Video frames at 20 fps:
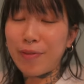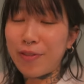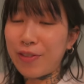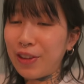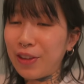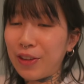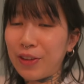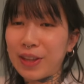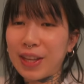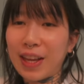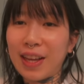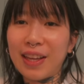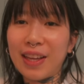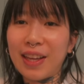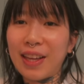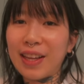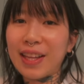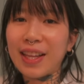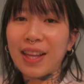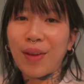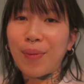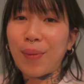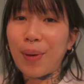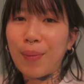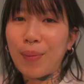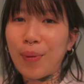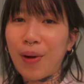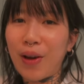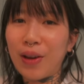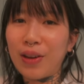fillers, I guess, and my
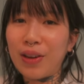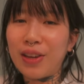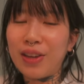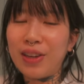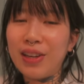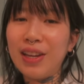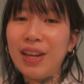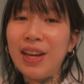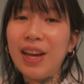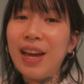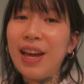body